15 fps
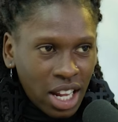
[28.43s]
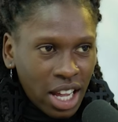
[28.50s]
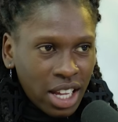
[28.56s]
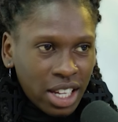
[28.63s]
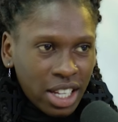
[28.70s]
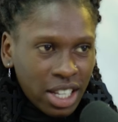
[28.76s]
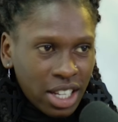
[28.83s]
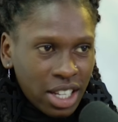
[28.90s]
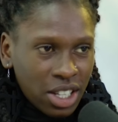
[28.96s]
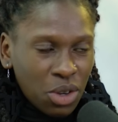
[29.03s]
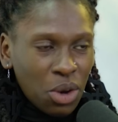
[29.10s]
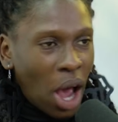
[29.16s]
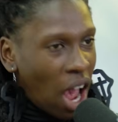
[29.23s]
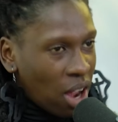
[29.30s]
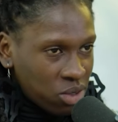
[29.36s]
Like
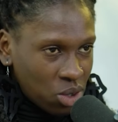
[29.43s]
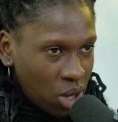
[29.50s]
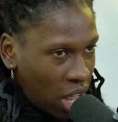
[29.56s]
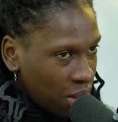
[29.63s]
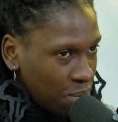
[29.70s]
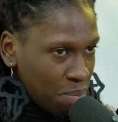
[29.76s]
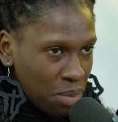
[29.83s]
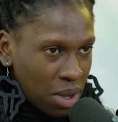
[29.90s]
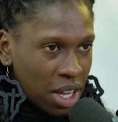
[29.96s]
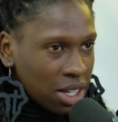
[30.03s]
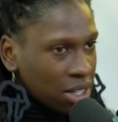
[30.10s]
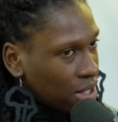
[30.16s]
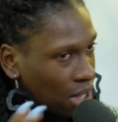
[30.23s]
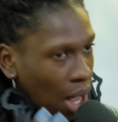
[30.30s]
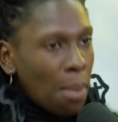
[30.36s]
you have to help
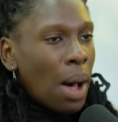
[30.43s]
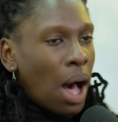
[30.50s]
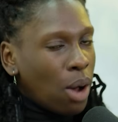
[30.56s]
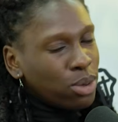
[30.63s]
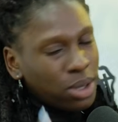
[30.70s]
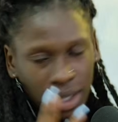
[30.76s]
me somehow,